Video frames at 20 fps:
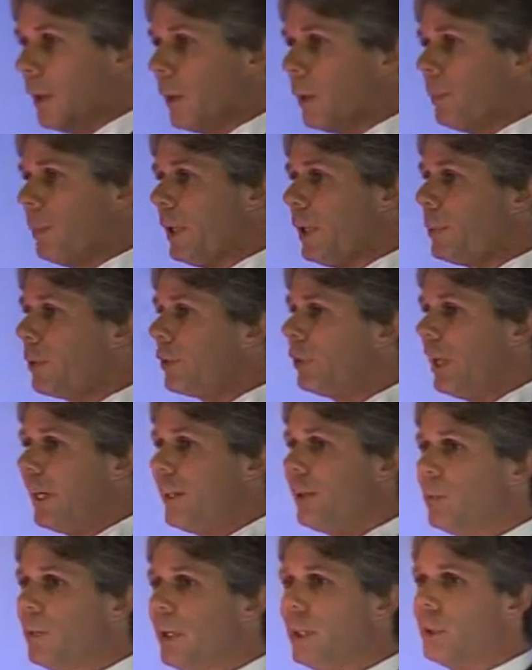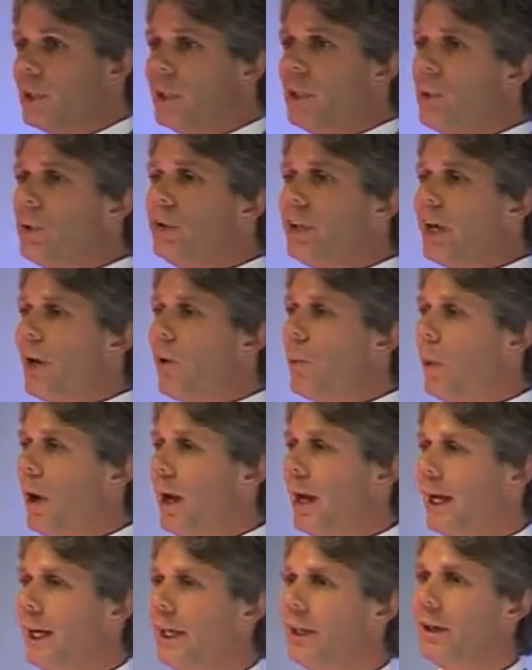And people say to me that we're losing our
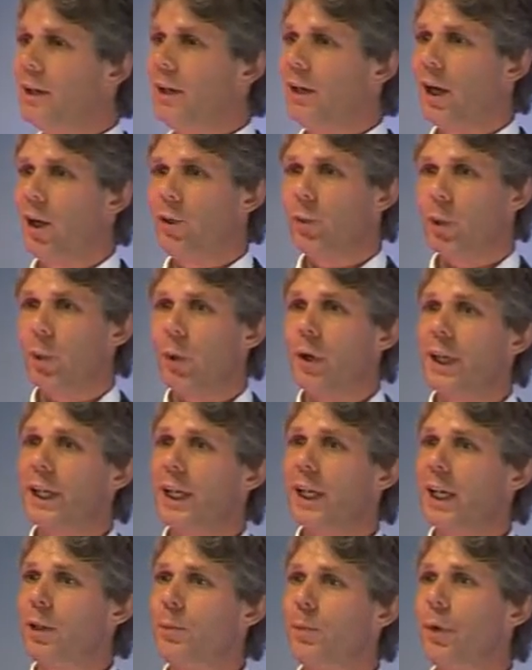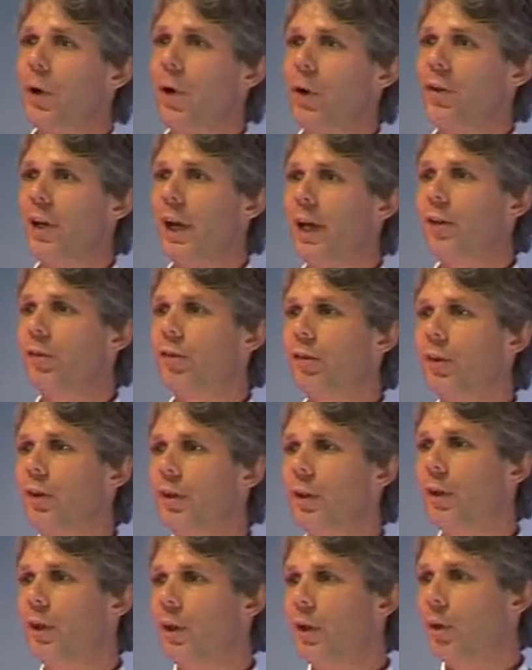way as we're working in projects
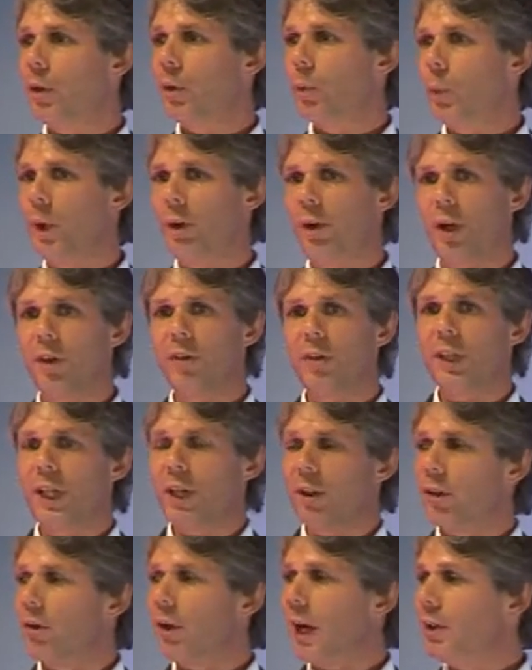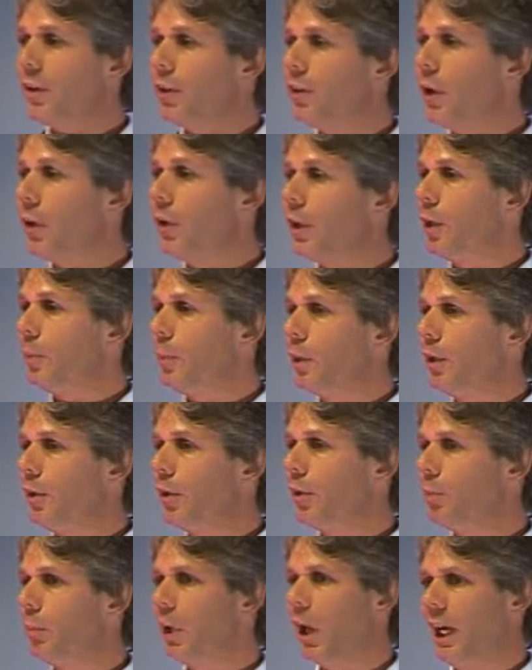we're asked to create a
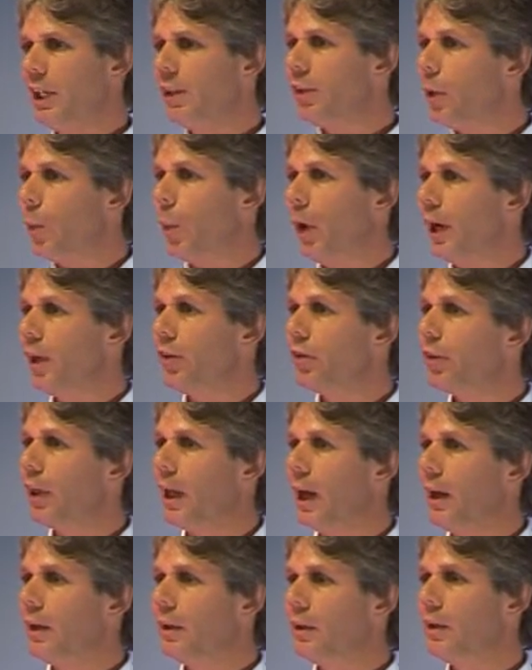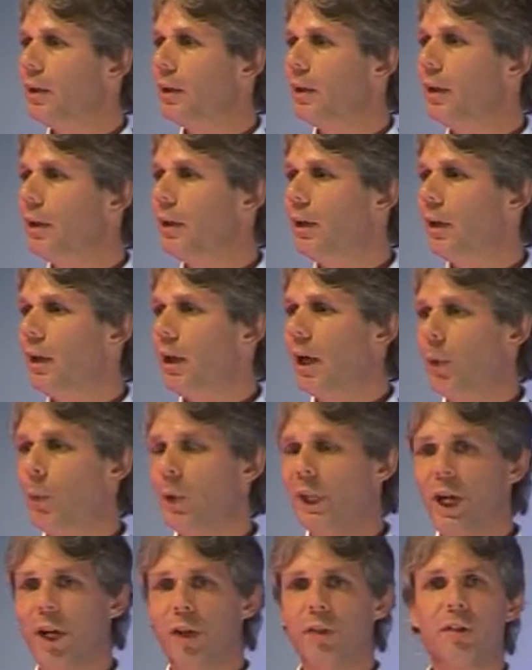document, but I don't know why it's there. And
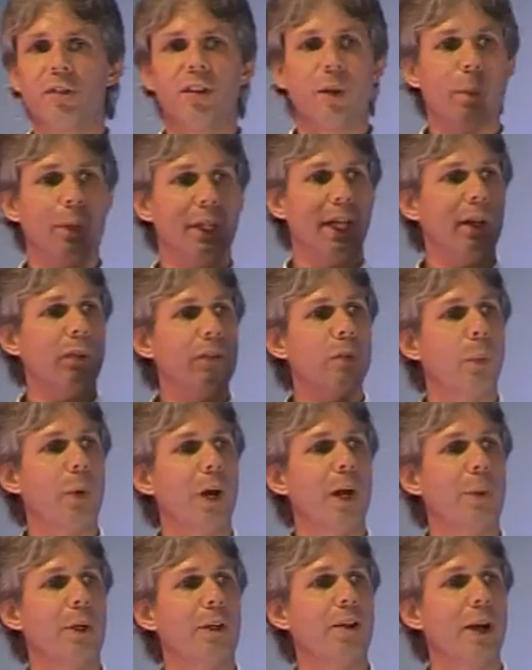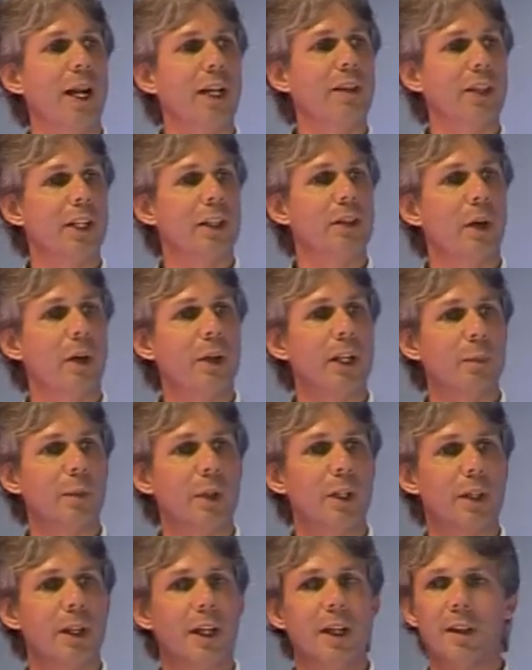when I ask someone else why we're creating a
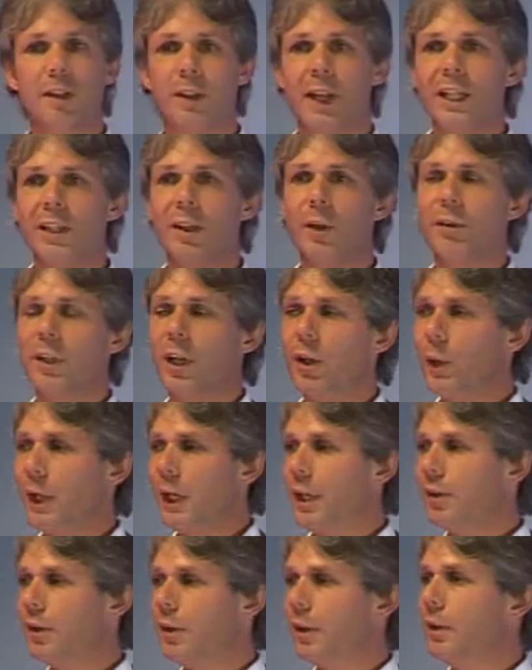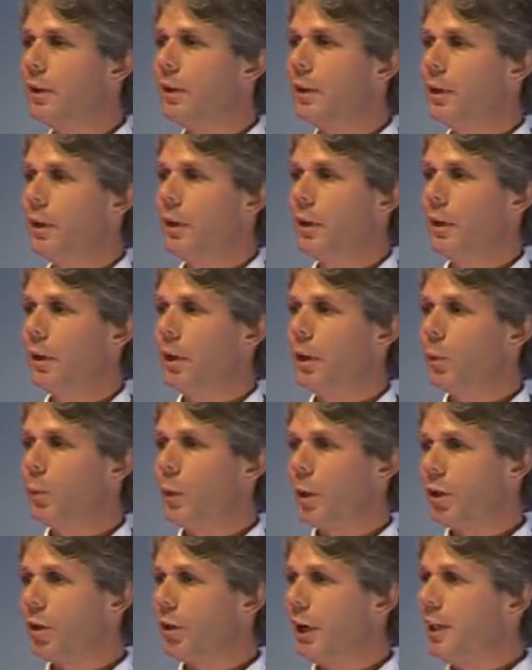document, they don't know either.
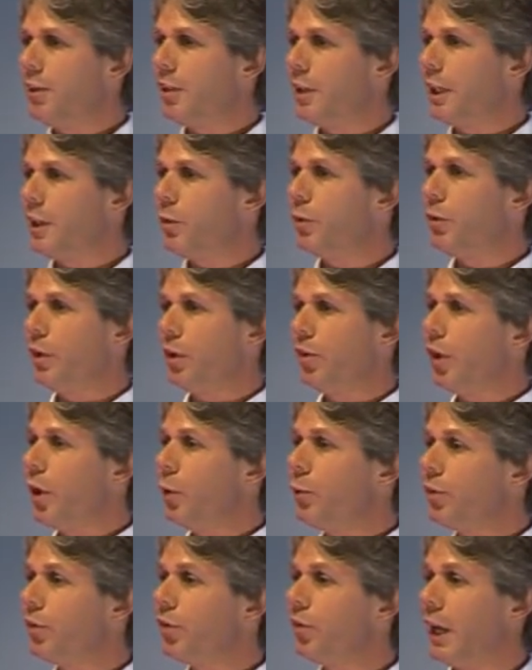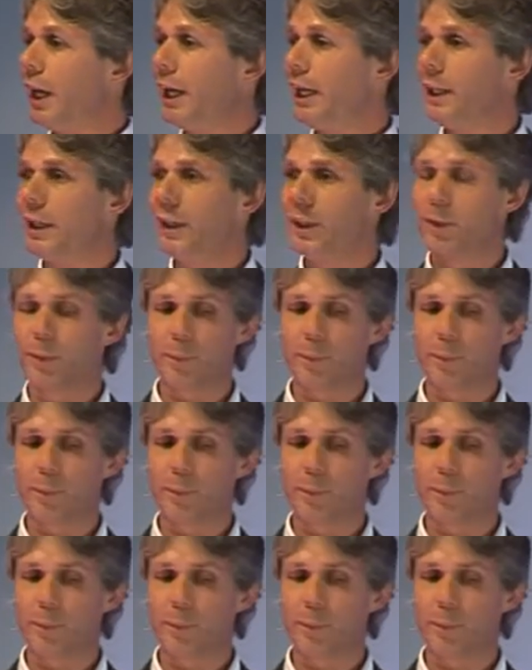We're creating it for its own sake.